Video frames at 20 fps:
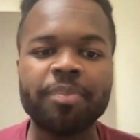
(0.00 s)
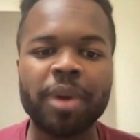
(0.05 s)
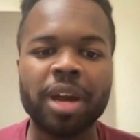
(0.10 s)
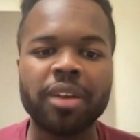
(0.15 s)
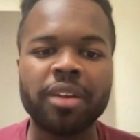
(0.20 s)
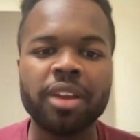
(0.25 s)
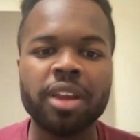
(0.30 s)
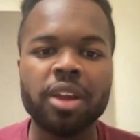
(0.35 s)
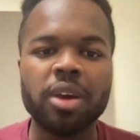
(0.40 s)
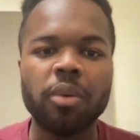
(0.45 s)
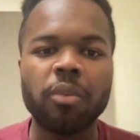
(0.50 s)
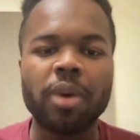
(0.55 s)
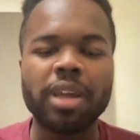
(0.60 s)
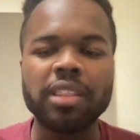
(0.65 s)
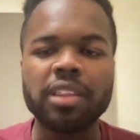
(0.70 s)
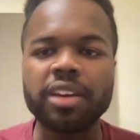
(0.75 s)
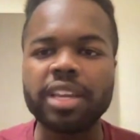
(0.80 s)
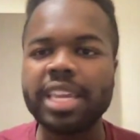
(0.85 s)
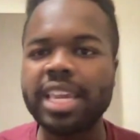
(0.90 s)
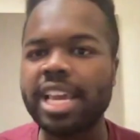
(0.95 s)
But
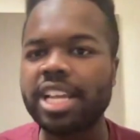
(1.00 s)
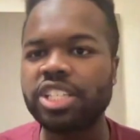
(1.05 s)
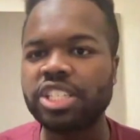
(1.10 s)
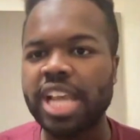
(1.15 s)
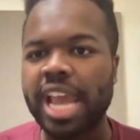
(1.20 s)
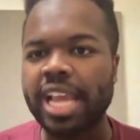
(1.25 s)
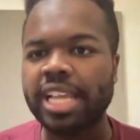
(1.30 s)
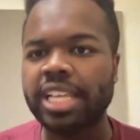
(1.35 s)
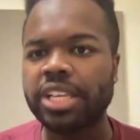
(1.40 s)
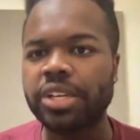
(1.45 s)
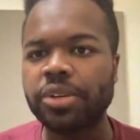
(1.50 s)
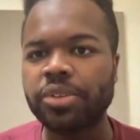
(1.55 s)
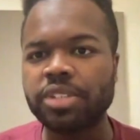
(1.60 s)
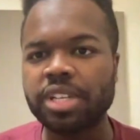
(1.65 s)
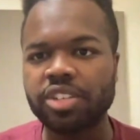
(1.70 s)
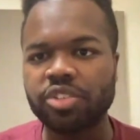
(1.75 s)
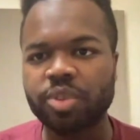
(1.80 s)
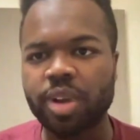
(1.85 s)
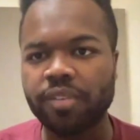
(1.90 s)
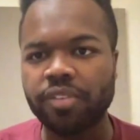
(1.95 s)
when looking at Jack Hughes
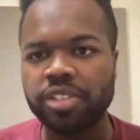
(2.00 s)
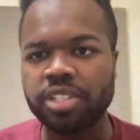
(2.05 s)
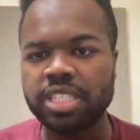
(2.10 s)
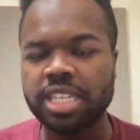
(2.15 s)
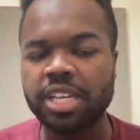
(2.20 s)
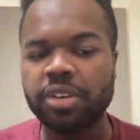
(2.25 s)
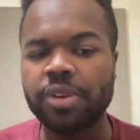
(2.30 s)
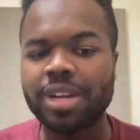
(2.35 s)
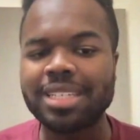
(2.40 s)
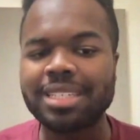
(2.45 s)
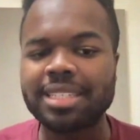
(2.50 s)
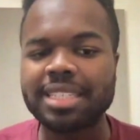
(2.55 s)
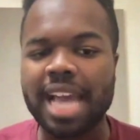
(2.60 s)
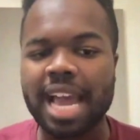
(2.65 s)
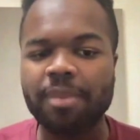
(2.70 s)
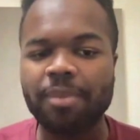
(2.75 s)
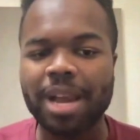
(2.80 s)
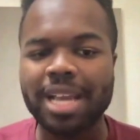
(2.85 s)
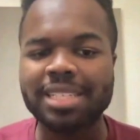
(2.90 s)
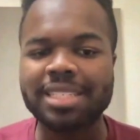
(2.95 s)
and Trevor Zegras
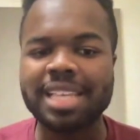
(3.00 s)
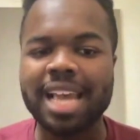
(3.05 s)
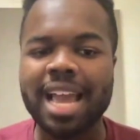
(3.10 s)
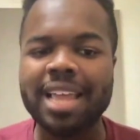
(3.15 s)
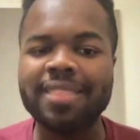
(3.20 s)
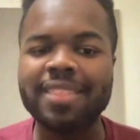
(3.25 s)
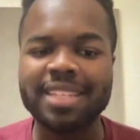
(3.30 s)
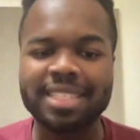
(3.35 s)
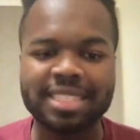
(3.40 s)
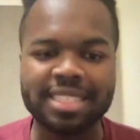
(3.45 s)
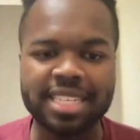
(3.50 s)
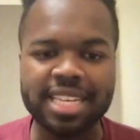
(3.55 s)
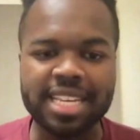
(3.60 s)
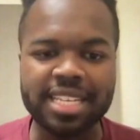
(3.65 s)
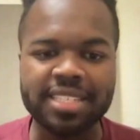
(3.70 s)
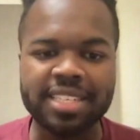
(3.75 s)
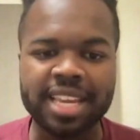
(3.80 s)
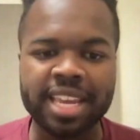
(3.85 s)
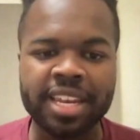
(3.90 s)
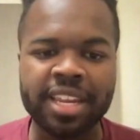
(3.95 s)
side by side this
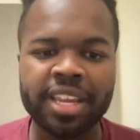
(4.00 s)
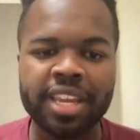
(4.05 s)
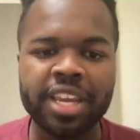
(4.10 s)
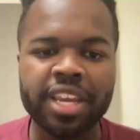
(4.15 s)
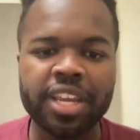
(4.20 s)
season,